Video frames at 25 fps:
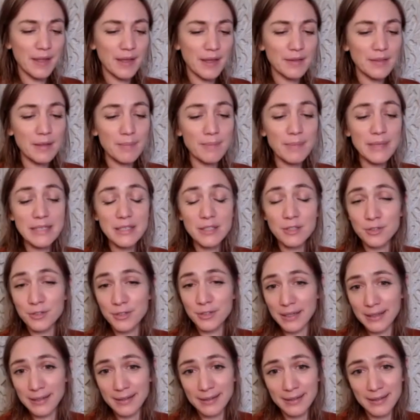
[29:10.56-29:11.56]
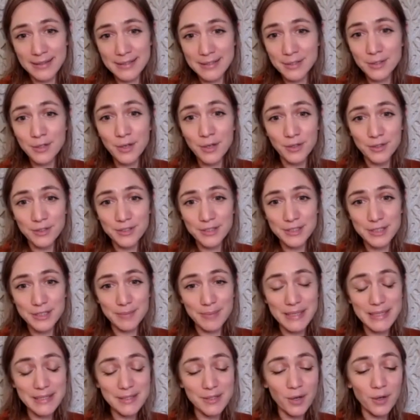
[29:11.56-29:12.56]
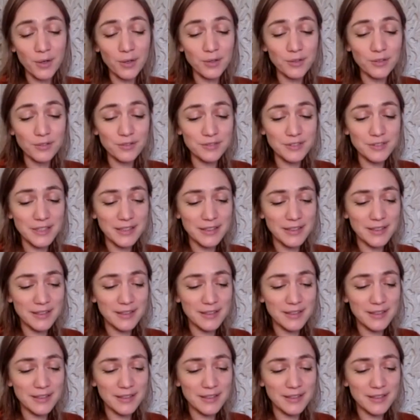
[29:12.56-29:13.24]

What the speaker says: The mystery is not to be solved.